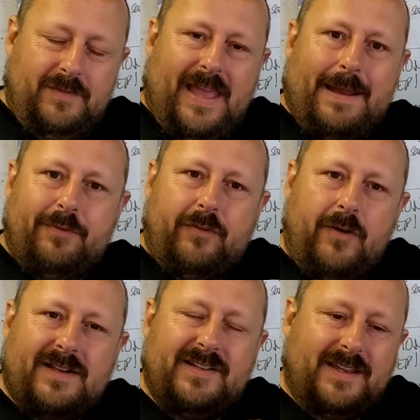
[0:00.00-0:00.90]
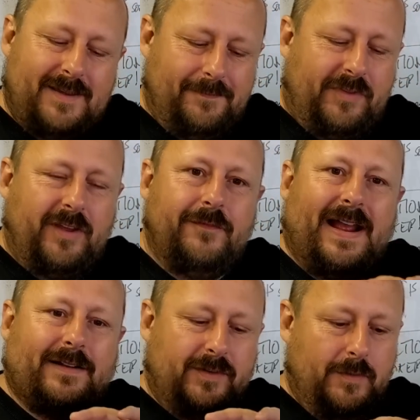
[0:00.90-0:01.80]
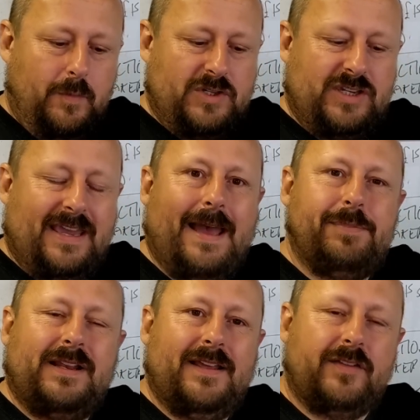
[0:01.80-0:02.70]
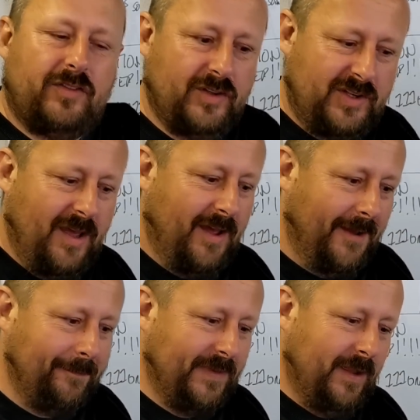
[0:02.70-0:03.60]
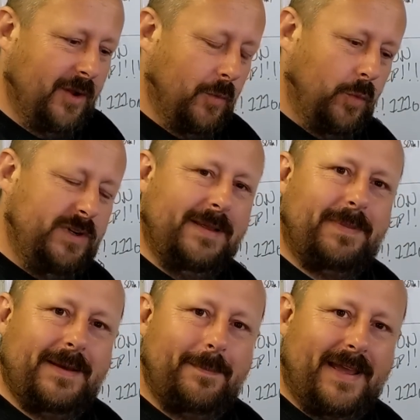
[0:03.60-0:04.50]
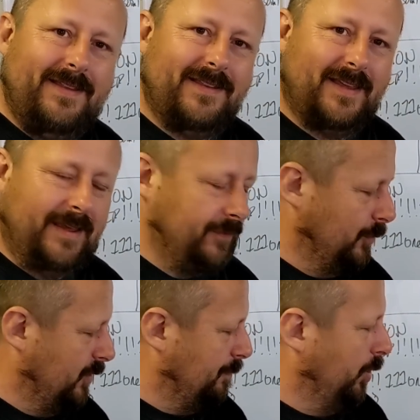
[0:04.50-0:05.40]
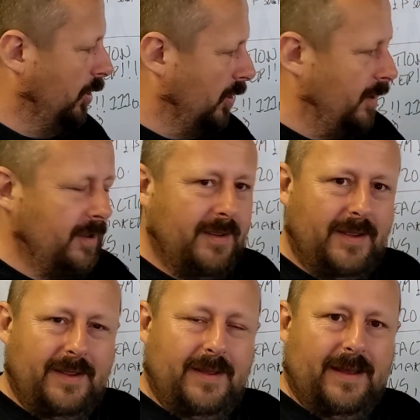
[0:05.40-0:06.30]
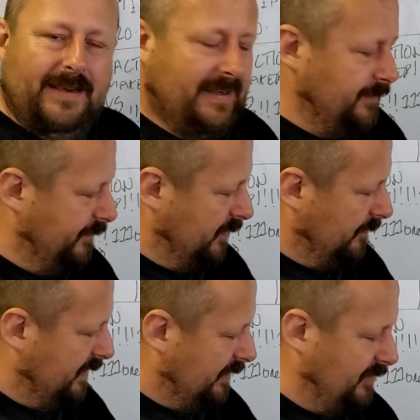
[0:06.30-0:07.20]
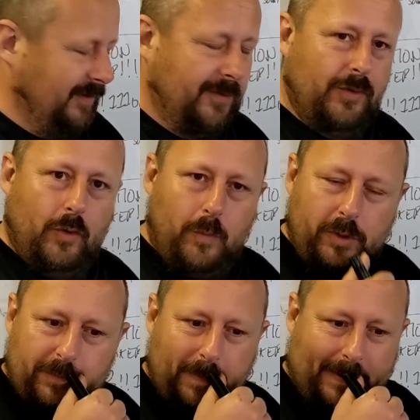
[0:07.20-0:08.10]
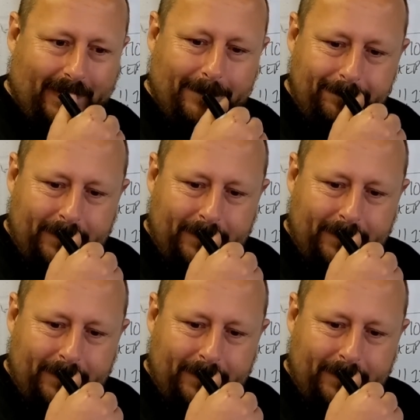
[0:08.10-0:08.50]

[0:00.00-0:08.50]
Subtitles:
amphoretic surfactant which encapsulates the dirt. Wouldn't it be amazing if you could put a lid full of this into your wash bucket